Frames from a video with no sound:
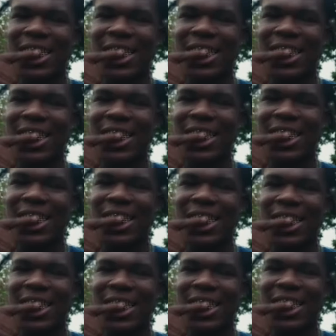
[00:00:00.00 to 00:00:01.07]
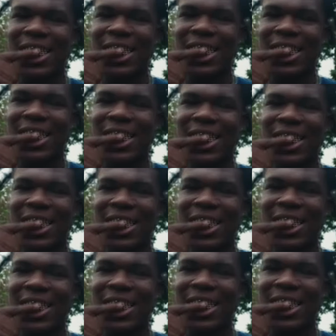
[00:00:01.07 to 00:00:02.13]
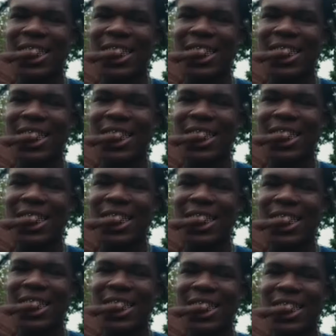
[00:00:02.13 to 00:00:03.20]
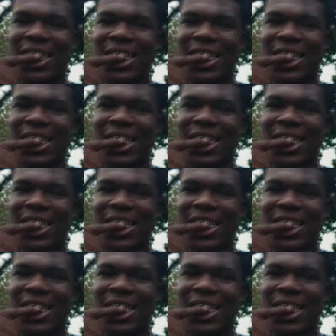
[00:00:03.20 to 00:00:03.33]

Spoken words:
(not speaking)